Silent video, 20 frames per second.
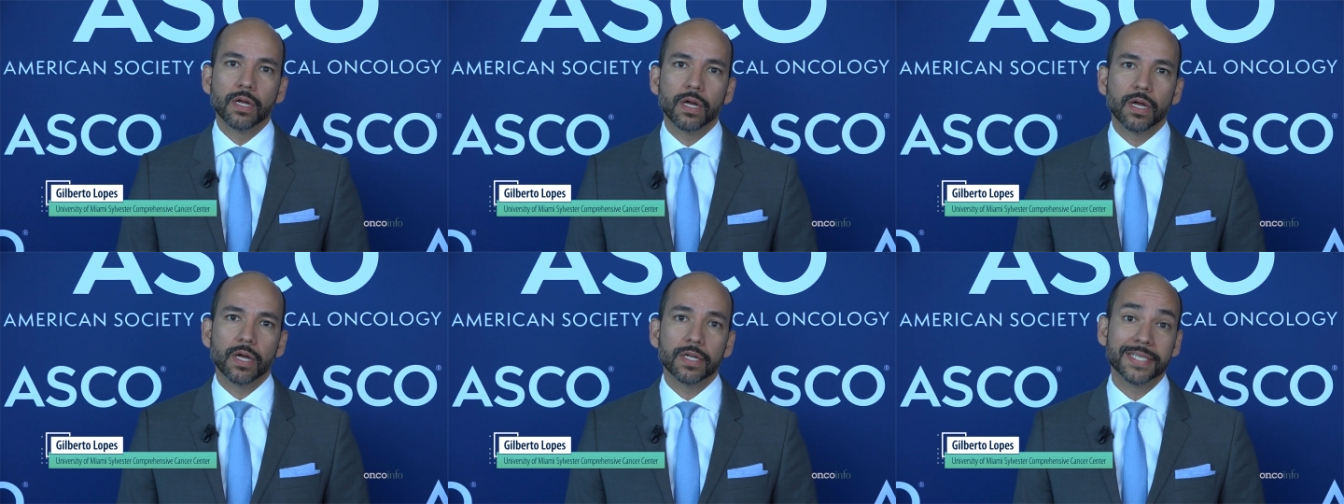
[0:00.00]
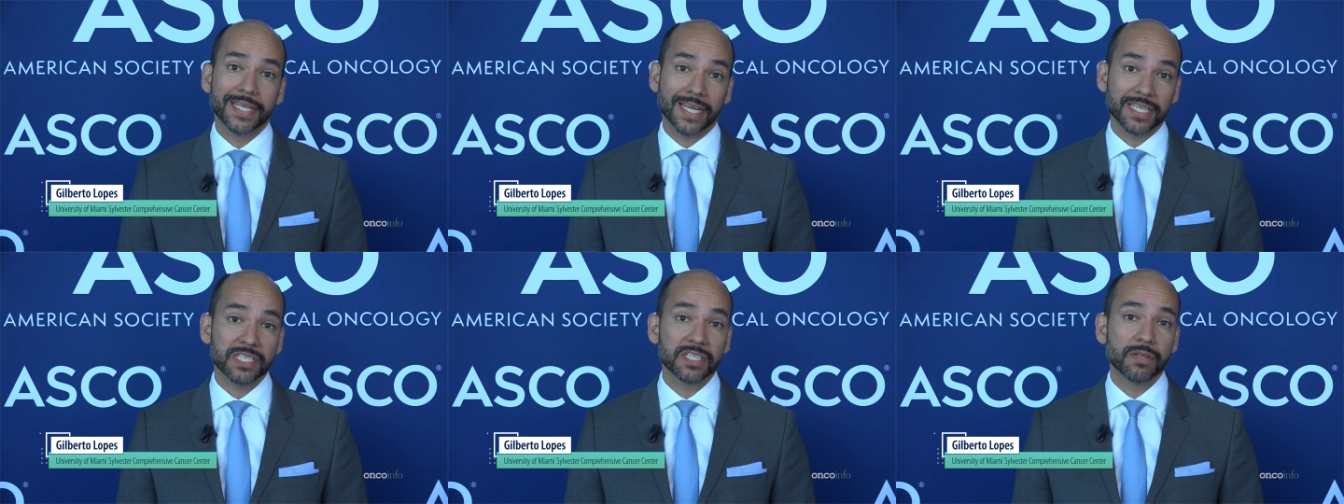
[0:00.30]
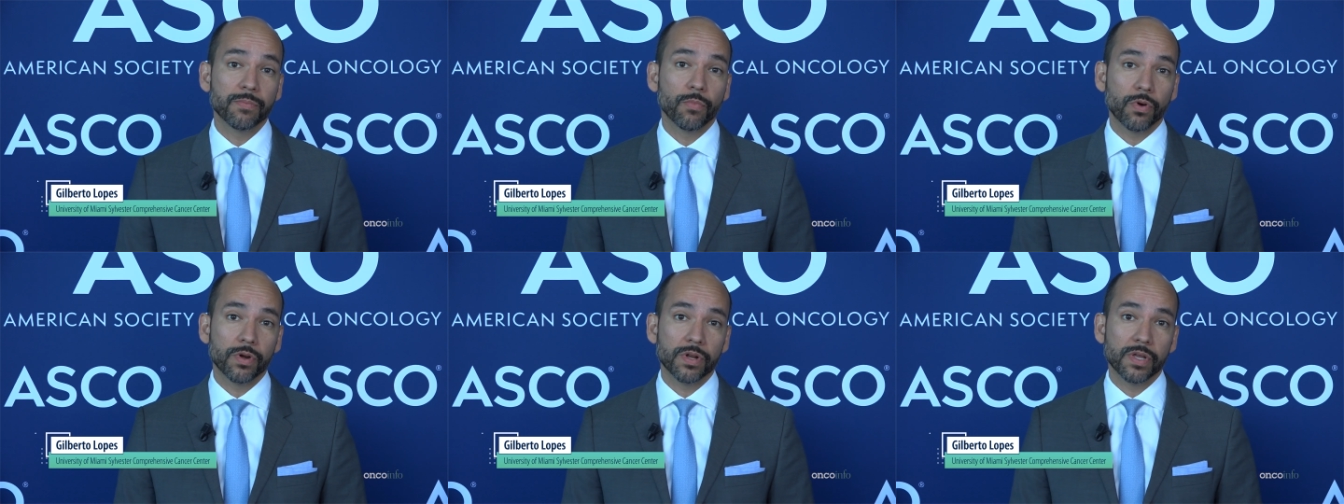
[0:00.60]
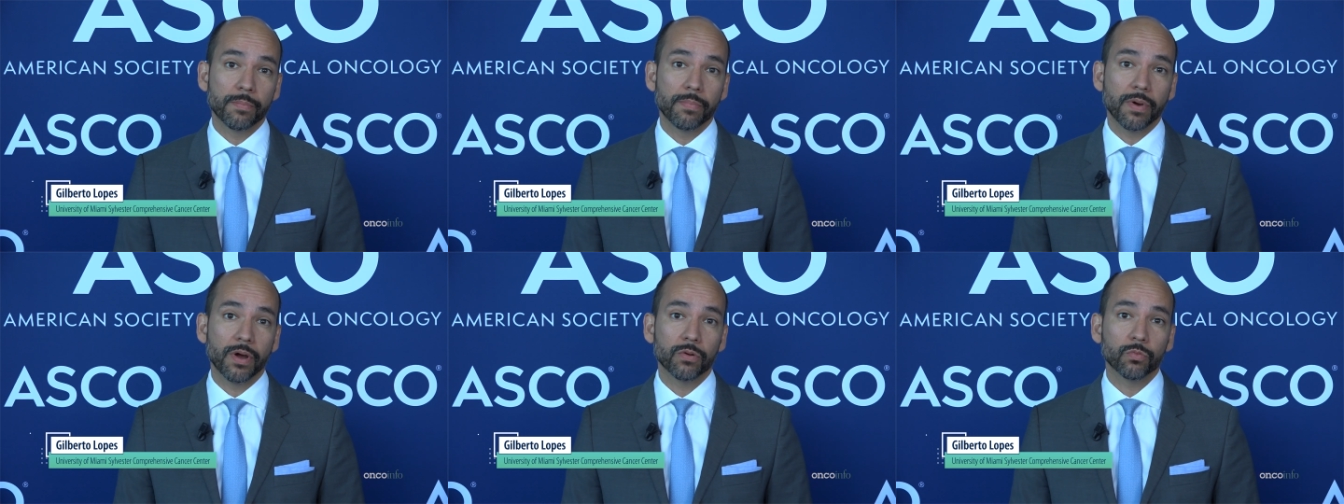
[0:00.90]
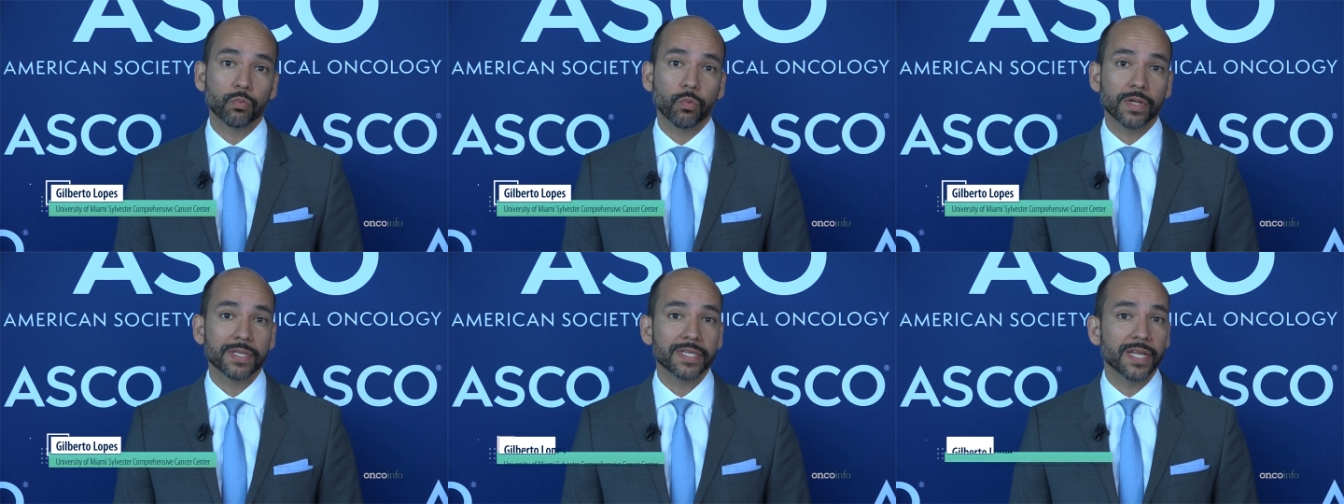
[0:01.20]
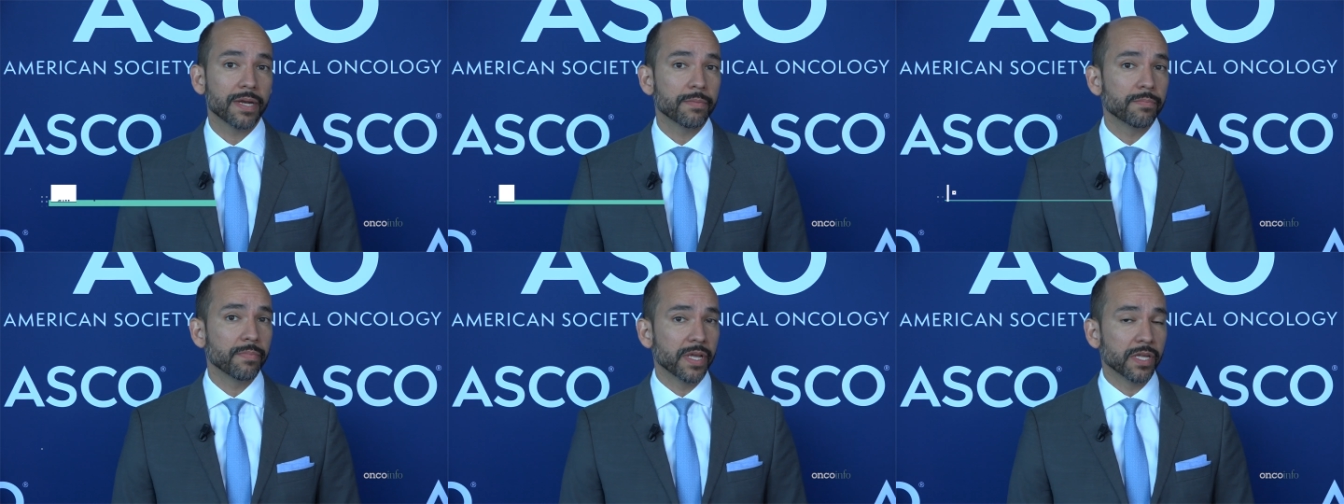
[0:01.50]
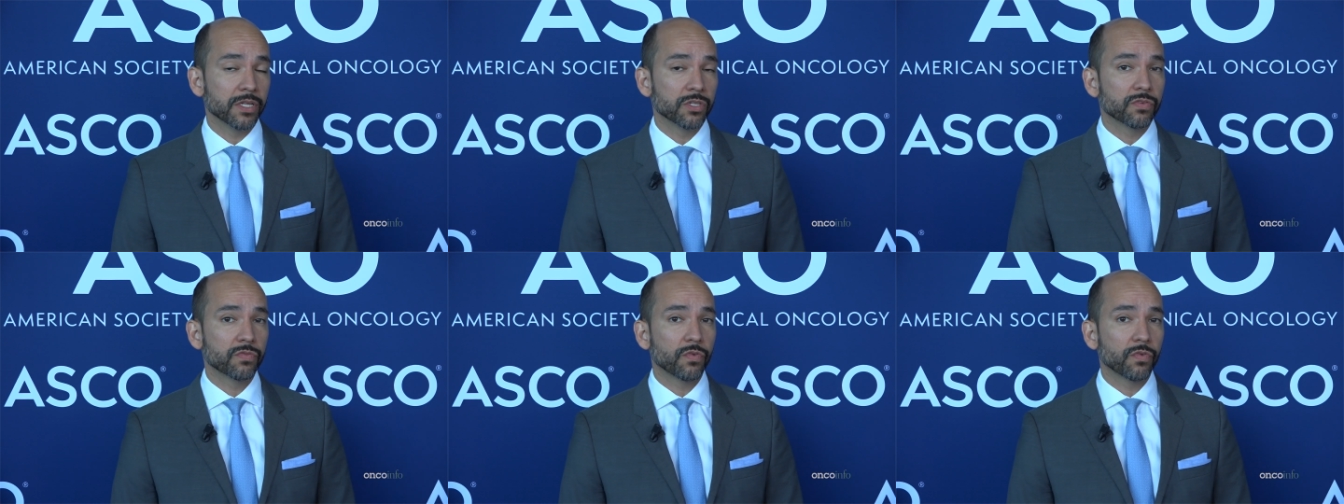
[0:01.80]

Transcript: uh, testimony about what that means.